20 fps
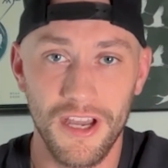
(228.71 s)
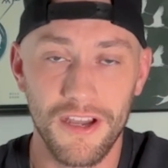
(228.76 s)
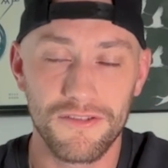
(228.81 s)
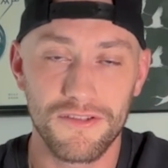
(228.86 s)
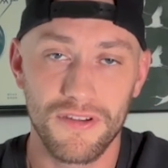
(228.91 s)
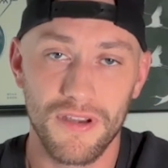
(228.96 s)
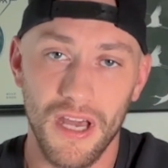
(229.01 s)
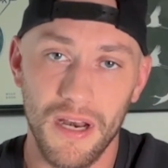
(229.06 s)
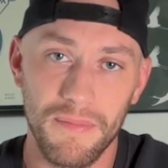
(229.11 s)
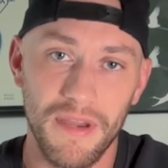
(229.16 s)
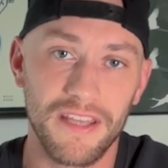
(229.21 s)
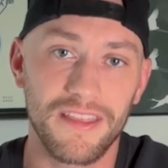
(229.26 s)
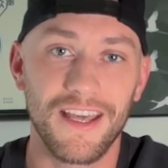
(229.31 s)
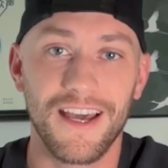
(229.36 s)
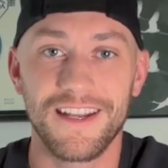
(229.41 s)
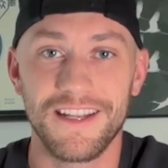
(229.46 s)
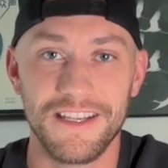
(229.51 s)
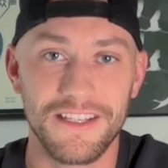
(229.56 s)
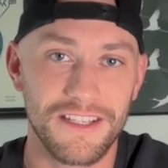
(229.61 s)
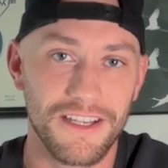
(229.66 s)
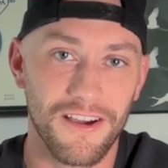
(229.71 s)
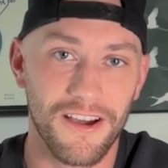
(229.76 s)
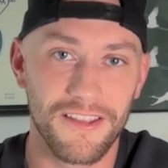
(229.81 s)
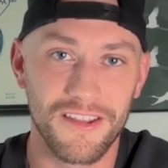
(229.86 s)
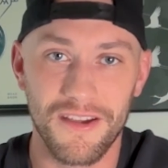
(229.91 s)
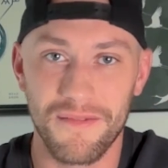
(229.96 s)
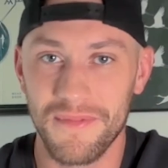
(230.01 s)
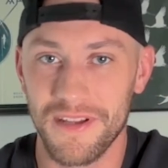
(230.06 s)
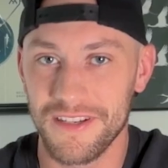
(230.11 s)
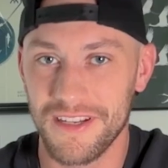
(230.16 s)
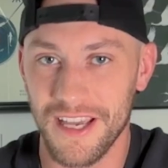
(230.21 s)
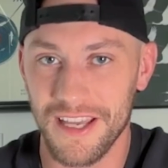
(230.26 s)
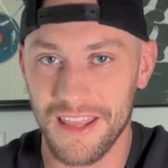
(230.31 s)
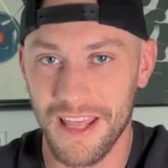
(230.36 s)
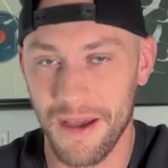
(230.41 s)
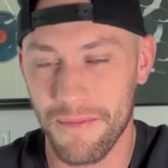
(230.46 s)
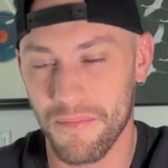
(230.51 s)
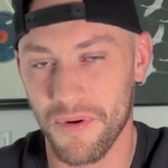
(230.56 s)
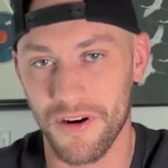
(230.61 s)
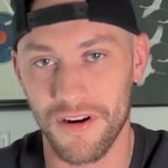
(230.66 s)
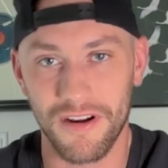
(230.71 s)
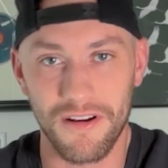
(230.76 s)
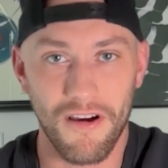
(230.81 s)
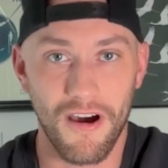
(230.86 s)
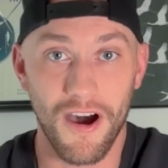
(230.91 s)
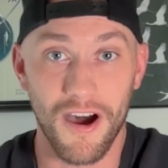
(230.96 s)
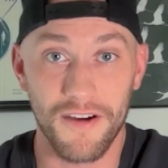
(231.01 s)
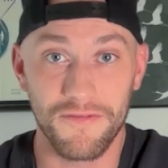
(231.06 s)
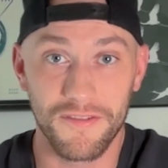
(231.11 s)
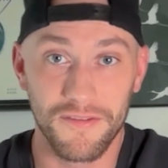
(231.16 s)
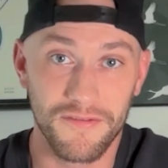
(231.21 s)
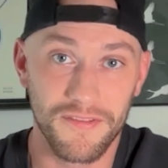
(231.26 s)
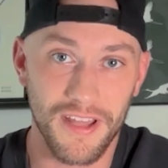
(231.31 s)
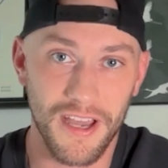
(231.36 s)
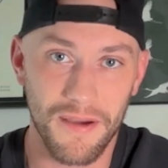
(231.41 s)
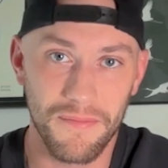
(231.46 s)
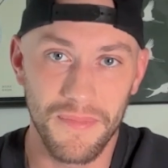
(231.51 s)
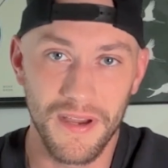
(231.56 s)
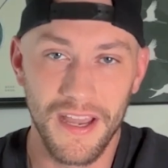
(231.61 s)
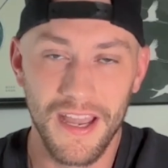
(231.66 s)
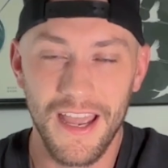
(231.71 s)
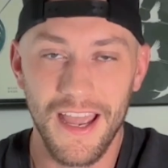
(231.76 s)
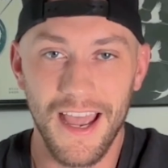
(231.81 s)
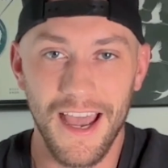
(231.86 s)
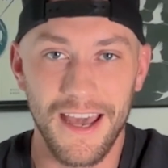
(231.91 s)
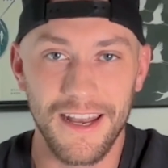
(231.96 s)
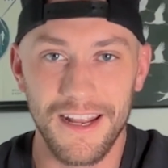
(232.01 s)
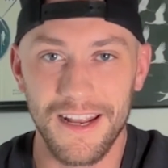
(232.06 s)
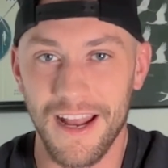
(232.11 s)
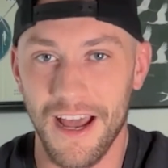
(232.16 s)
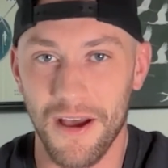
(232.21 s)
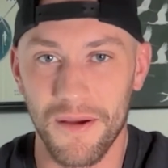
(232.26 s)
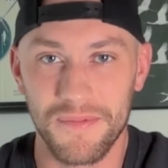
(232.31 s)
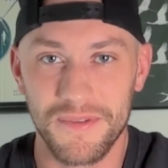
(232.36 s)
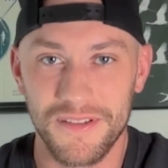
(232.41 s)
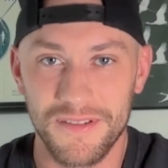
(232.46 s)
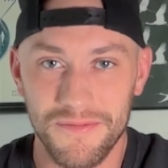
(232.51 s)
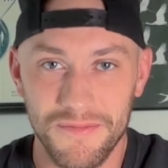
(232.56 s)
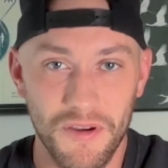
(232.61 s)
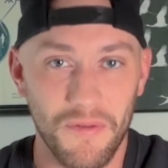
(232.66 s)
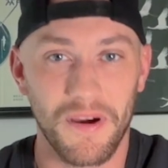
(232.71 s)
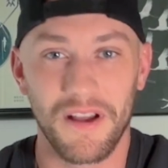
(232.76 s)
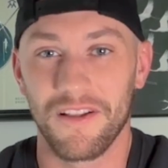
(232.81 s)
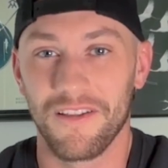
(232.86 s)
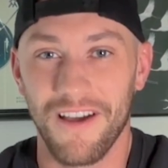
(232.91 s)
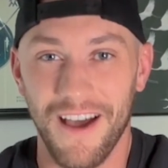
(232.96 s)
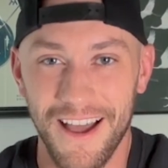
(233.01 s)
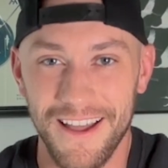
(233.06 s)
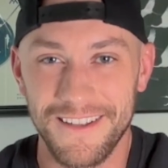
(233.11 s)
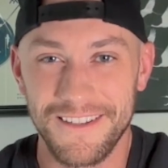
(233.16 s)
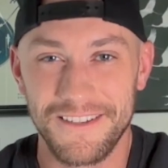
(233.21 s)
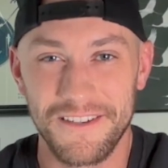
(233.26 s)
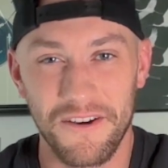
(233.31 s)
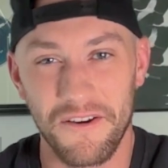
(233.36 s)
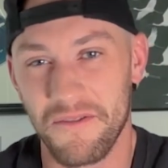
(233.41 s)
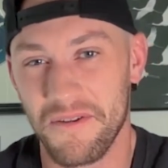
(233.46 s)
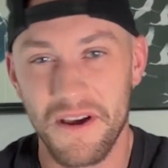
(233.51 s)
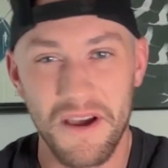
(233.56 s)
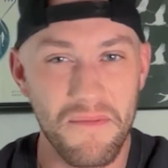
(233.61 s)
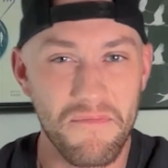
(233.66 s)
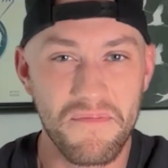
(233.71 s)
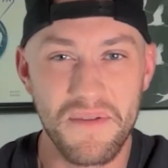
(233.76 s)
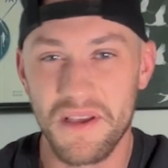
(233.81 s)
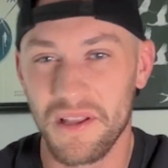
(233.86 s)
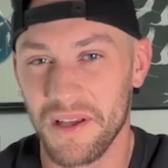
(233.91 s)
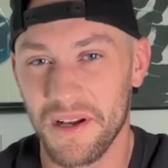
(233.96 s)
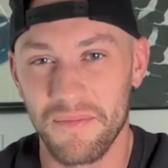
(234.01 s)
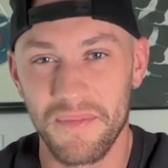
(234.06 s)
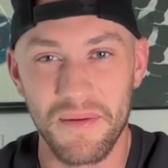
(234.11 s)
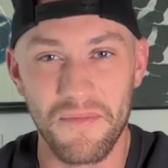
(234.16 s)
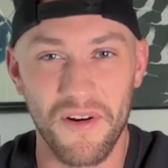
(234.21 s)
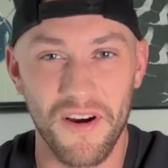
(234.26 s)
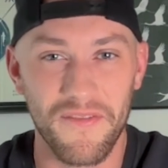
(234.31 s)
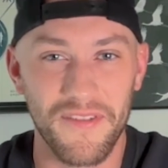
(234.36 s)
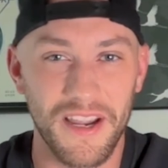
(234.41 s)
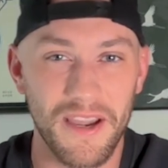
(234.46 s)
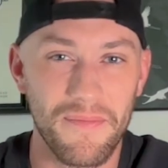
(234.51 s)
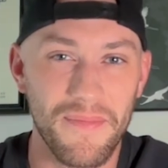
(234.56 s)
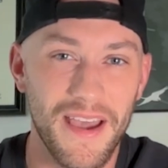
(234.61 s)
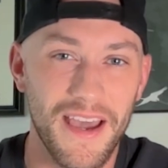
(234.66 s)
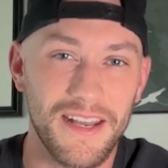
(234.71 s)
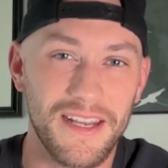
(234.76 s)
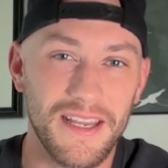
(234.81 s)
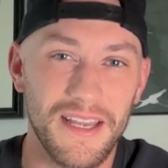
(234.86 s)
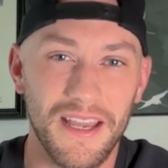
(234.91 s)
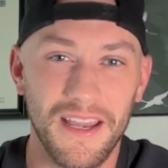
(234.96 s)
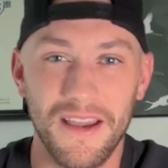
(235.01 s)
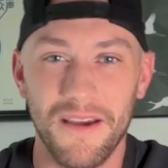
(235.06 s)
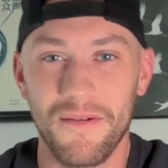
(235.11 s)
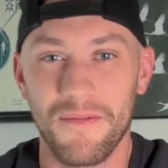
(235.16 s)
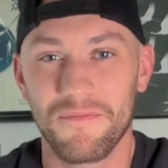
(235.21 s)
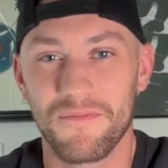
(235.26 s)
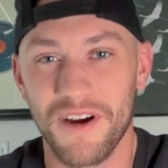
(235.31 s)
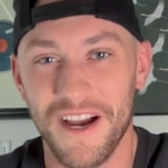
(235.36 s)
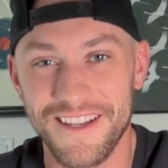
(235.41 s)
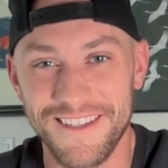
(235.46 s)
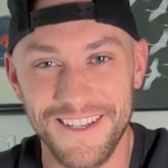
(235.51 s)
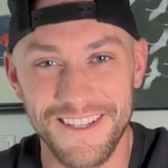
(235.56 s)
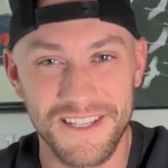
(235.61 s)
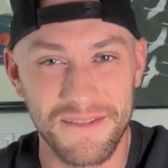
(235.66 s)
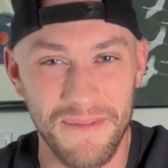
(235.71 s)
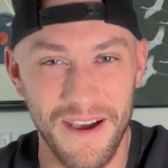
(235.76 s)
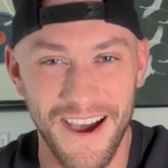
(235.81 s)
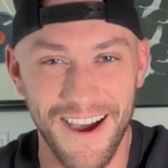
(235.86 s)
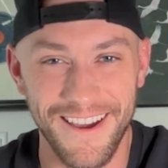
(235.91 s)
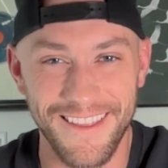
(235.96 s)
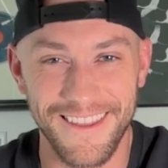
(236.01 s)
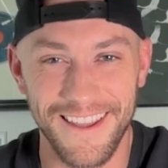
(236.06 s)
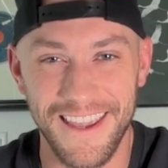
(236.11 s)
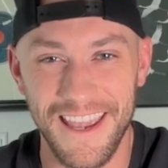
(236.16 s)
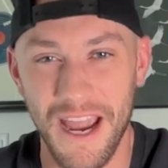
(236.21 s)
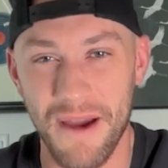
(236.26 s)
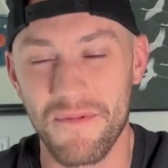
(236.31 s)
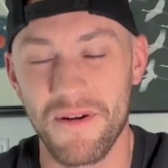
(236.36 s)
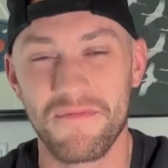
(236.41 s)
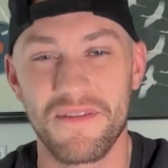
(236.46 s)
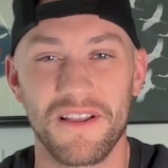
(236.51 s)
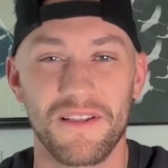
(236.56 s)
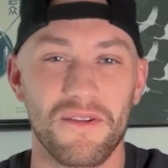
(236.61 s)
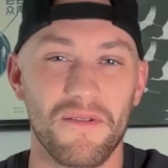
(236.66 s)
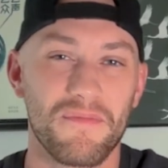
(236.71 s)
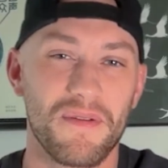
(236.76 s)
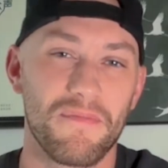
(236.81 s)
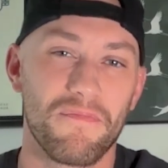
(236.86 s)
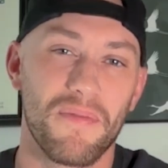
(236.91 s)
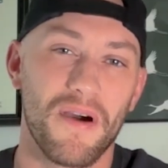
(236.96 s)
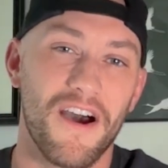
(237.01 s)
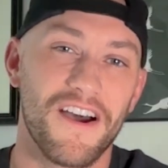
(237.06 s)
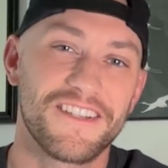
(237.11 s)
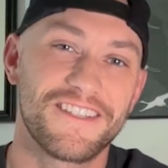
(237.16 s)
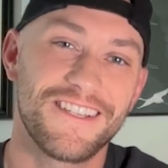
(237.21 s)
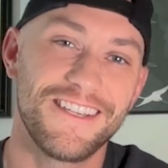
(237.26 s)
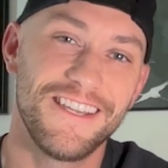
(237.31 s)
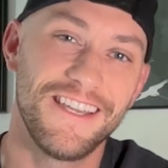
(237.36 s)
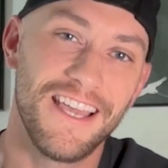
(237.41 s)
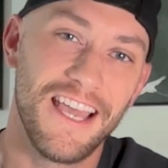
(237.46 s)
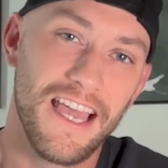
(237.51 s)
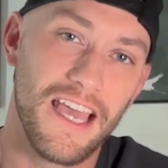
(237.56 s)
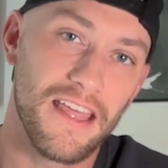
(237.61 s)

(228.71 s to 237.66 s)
So you got to make that easy on them and take that burden off of them, and it helps quite a lot. So be a little bit more of a commanding presence behind the camera, be a little bit bossy.